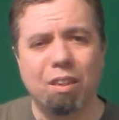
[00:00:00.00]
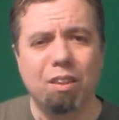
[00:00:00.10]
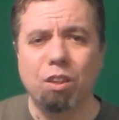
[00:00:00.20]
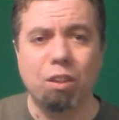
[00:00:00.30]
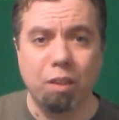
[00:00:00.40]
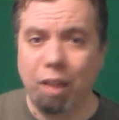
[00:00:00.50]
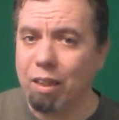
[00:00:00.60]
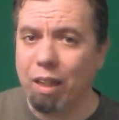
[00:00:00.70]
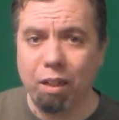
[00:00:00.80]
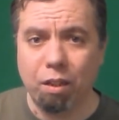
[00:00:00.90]
Just let
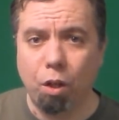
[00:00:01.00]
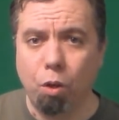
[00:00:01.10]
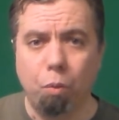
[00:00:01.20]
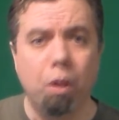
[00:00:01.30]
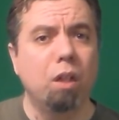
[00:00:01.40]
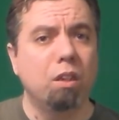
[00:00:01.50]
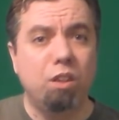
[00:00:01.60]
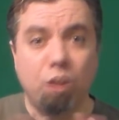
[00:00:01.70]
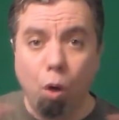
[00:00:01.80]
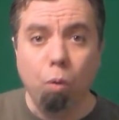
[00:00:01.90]
that go.
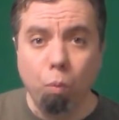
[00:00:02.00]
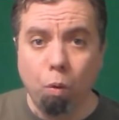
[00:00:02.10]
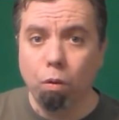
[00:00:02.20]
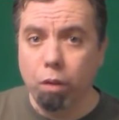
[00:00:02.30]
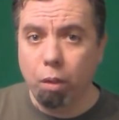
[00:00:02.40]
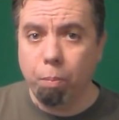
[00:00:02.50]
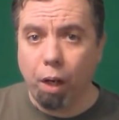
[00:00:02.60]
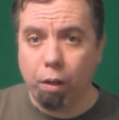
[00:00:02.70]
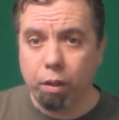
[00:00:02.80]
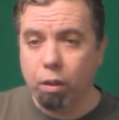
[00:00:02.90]
Don't worry
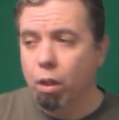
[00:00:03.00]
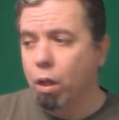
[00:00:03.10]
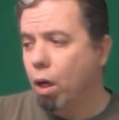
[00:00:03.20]
about it.